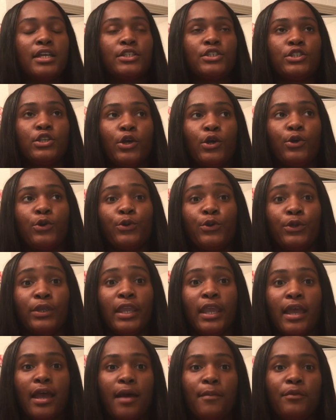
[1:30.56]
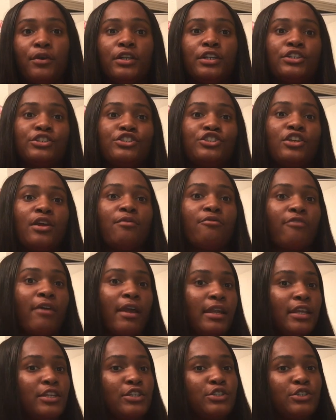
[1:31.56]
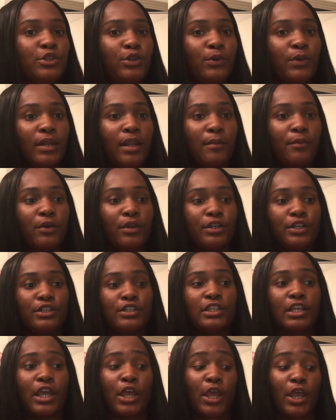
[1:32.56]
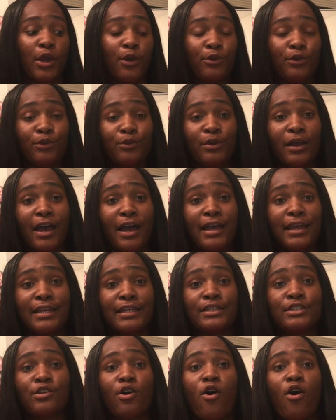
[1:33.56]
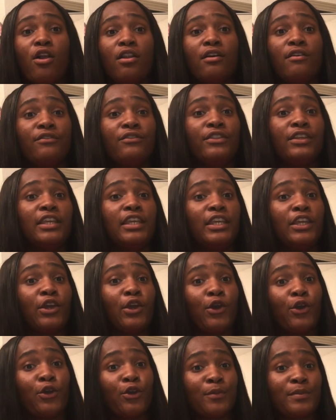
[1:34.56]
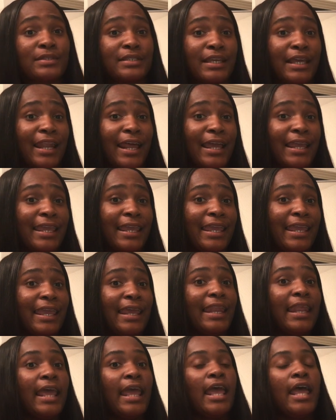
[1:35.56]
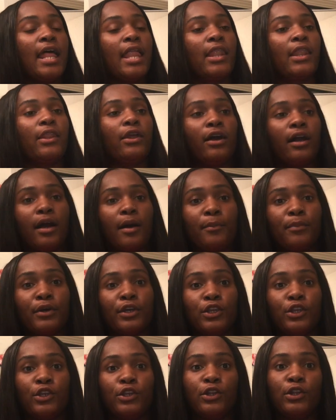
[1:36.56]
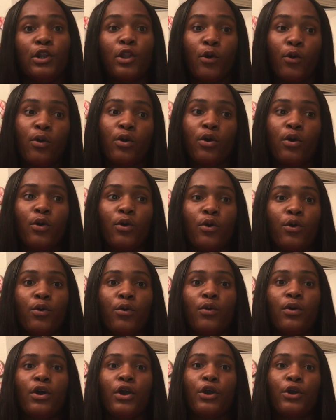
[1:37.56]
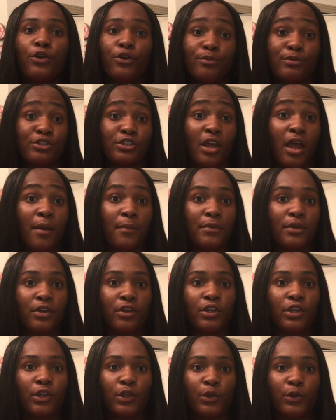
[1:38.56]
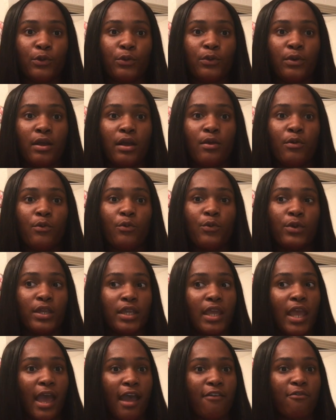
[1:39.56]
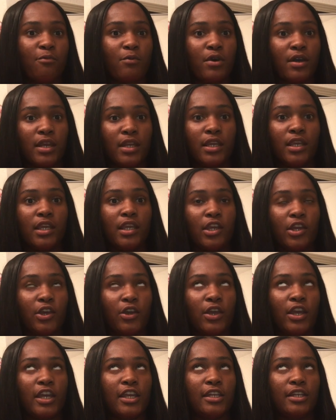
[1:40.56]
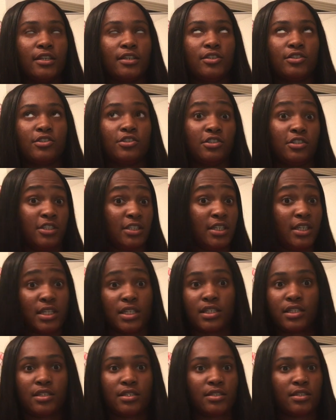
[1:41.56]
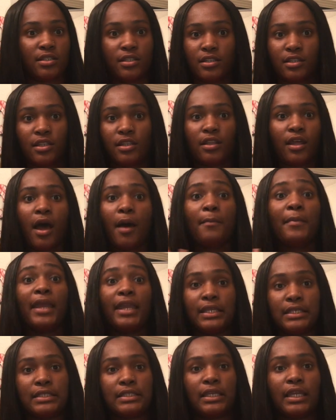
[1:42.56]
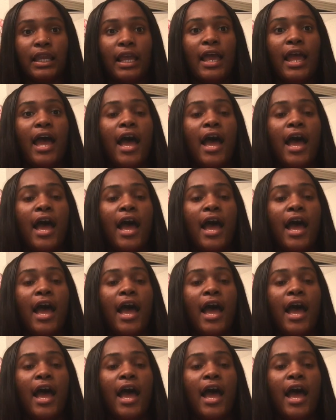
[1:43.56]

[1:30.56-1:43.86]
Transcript: So yeah, I'm gonna jump right into it. I'm gonna tell you guys all of the herbs that I get. Look up a local herb shop near you. We have one here and she is amazing.